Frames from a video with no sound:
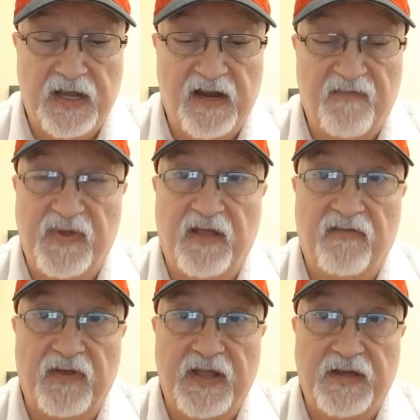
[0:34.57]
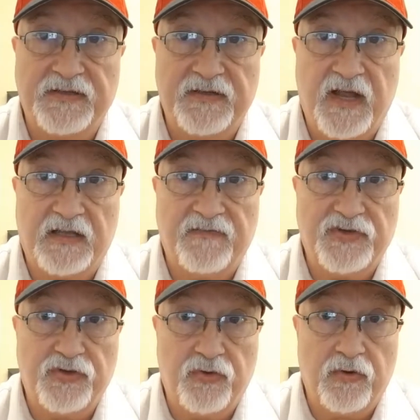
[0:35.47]
NFPA 3000 active
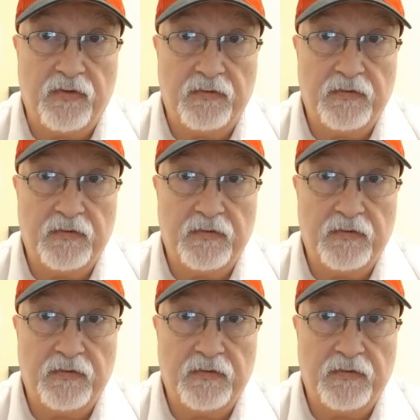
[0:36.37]
shooter